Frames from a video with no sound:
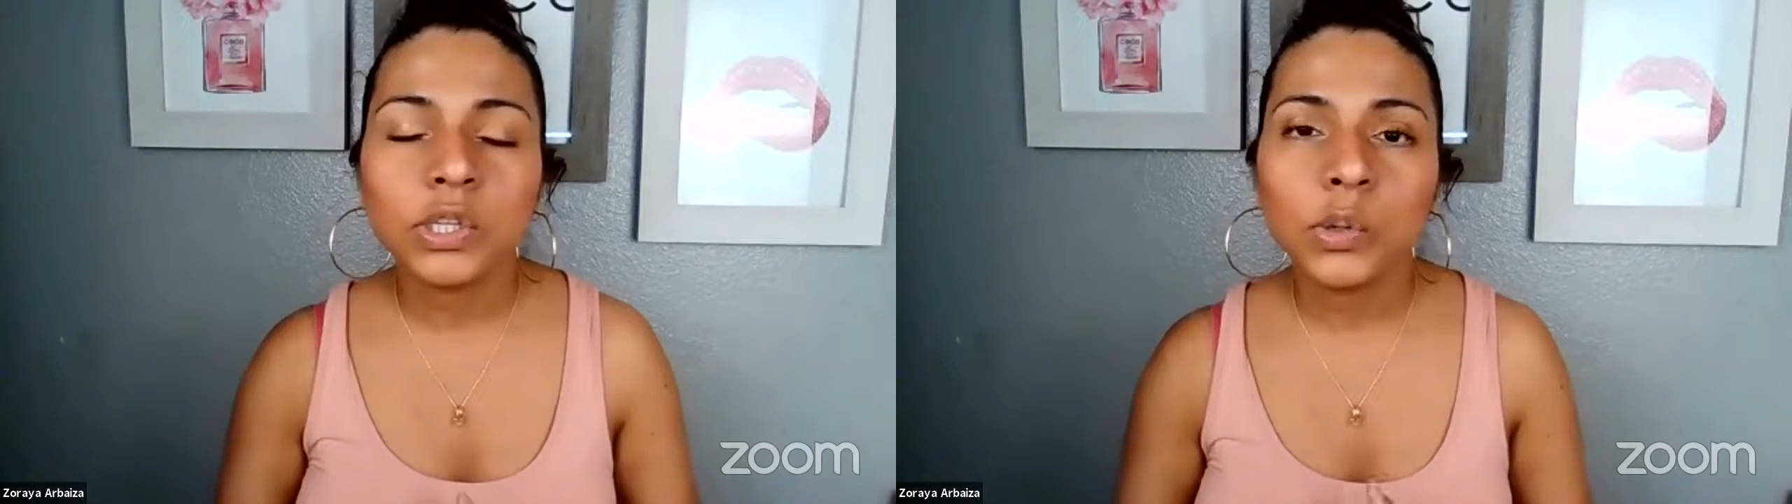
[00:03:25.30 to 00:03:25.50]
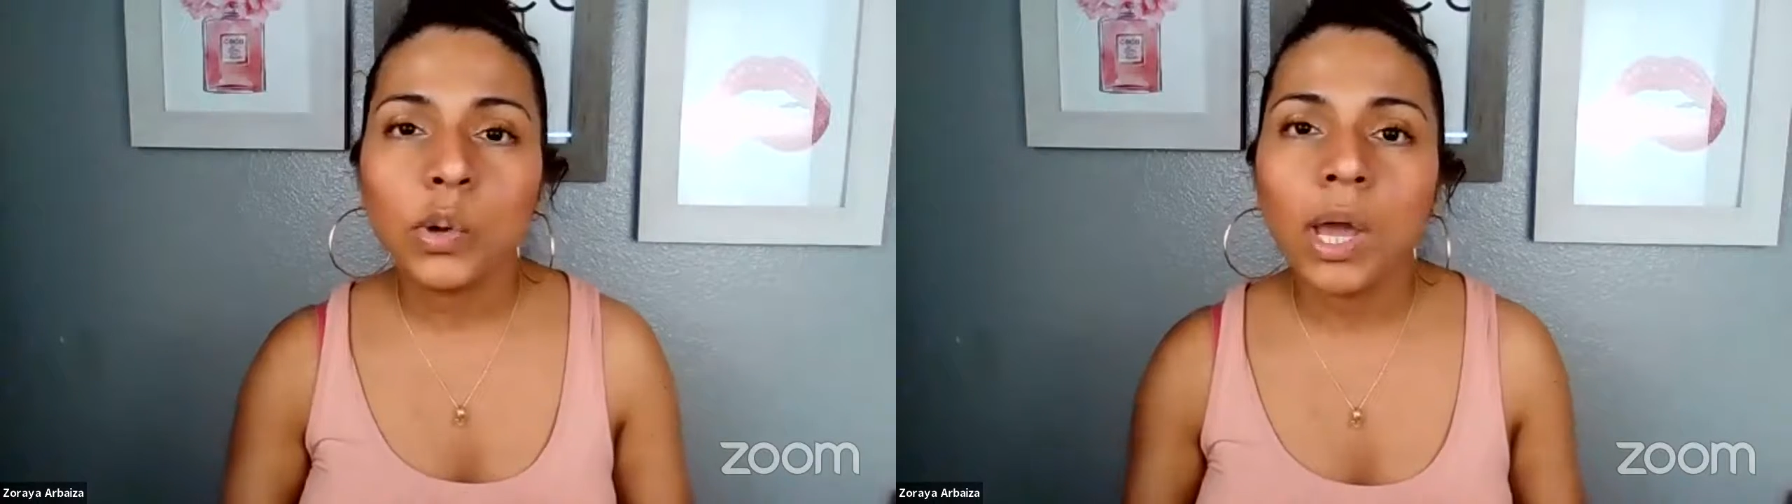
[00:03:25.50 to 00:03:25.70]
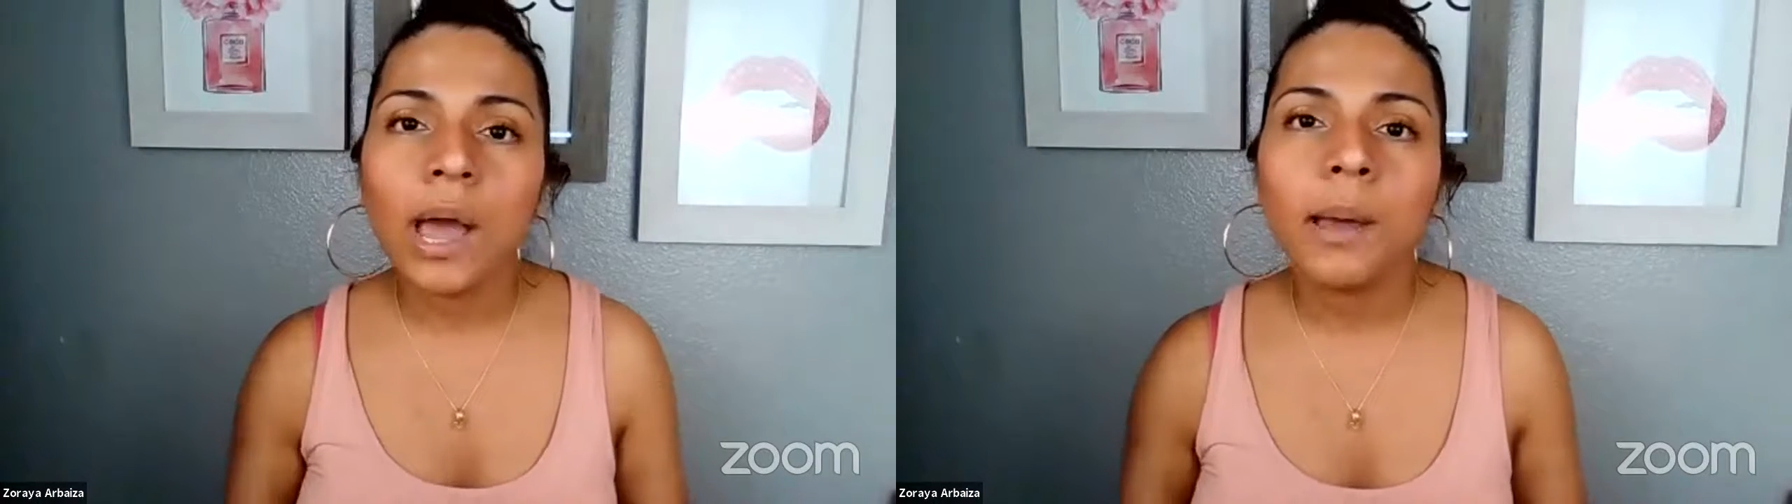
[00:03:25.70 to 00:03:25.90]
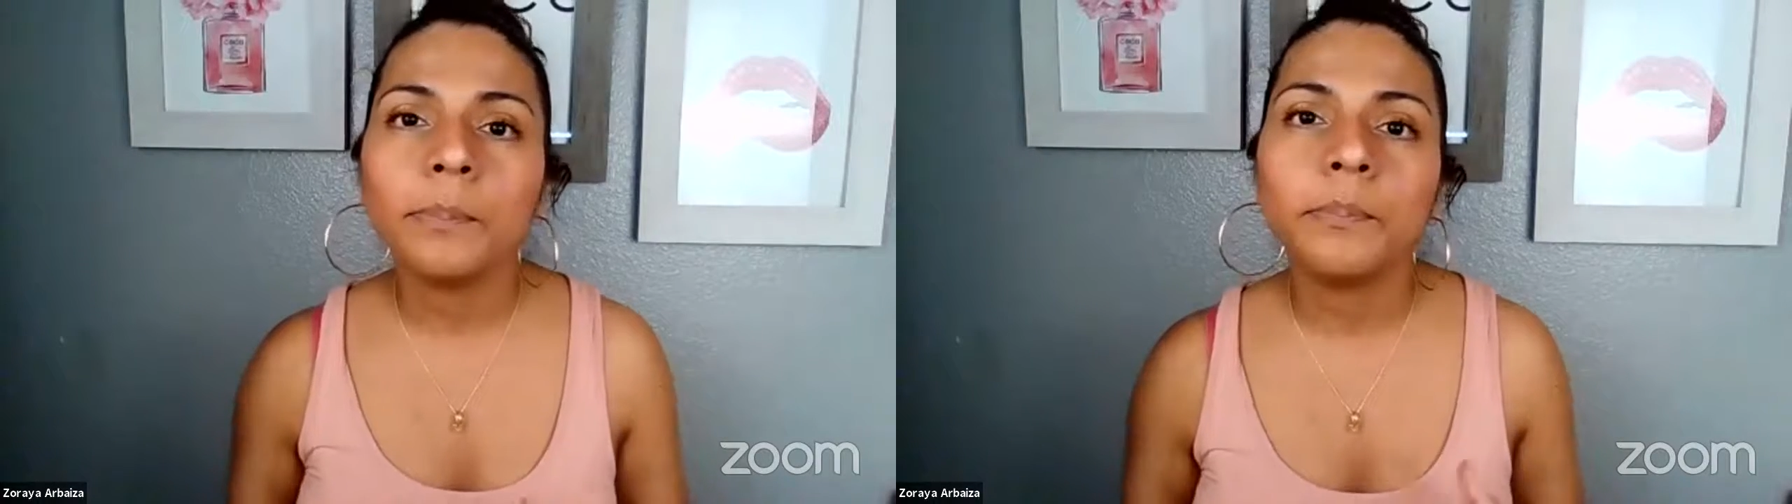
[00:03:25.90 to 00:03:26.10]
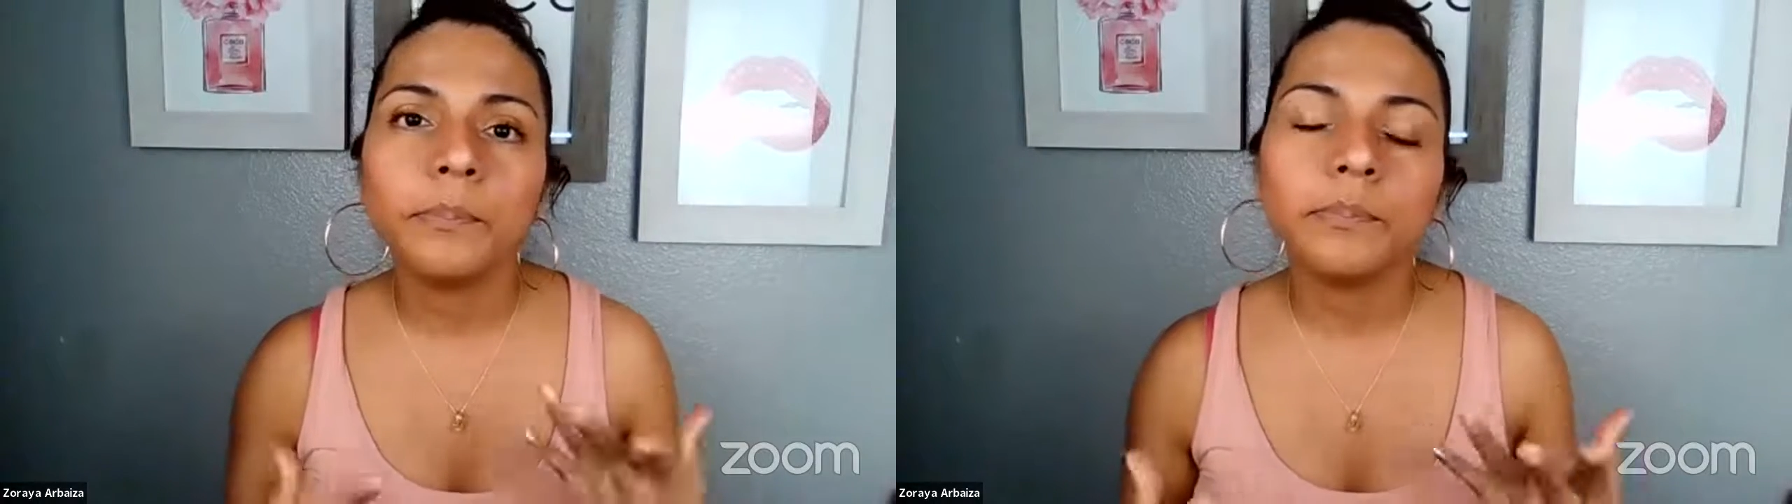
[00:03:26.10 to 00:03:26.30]
you got
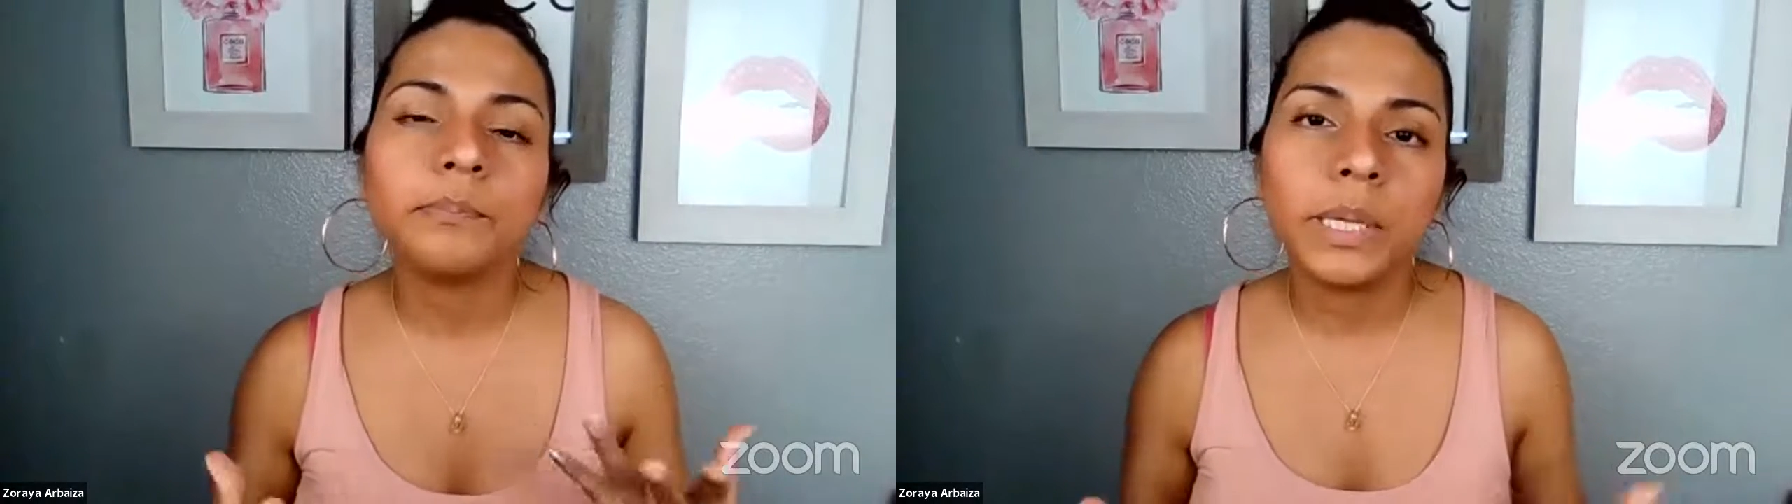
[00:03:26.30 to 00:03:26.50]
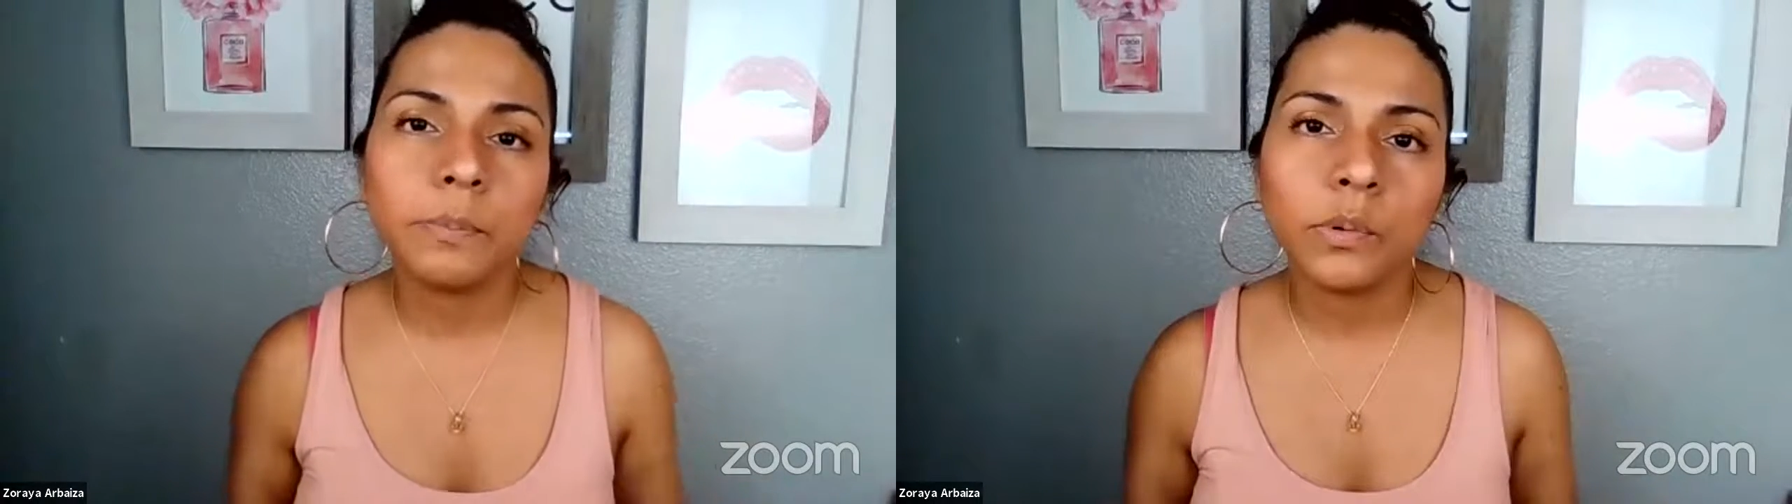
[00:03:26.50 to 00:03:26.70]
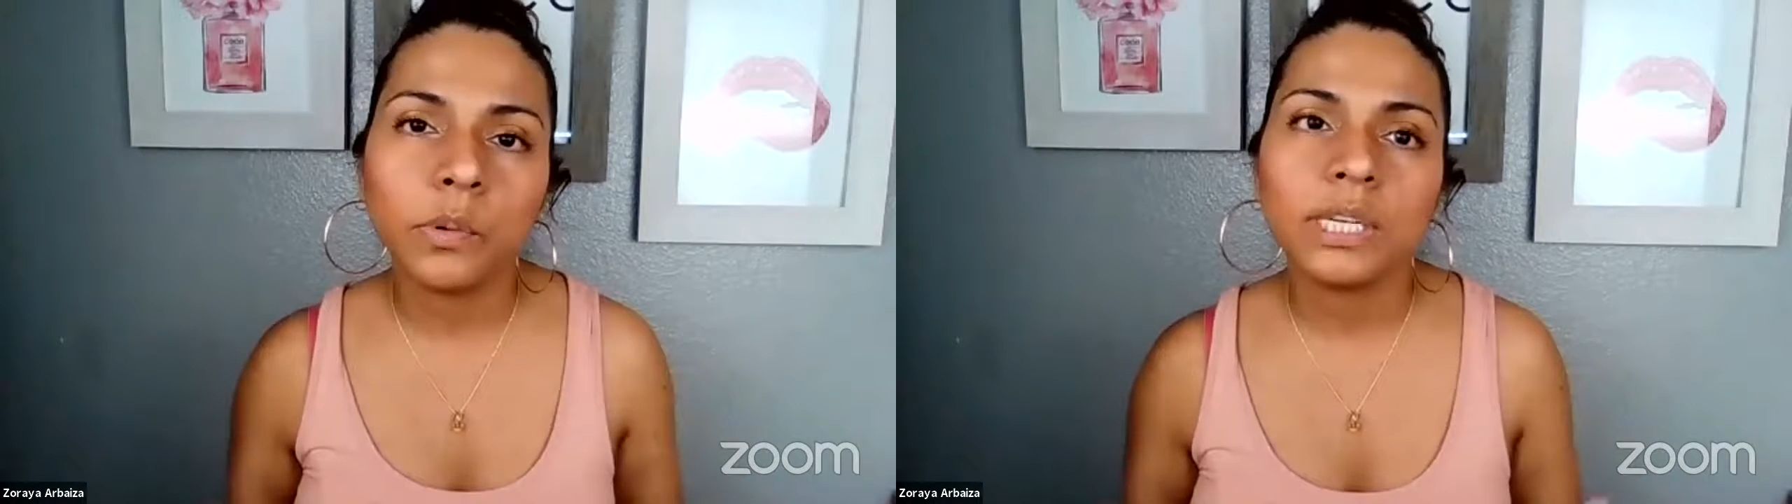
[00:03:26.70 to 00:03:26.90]
people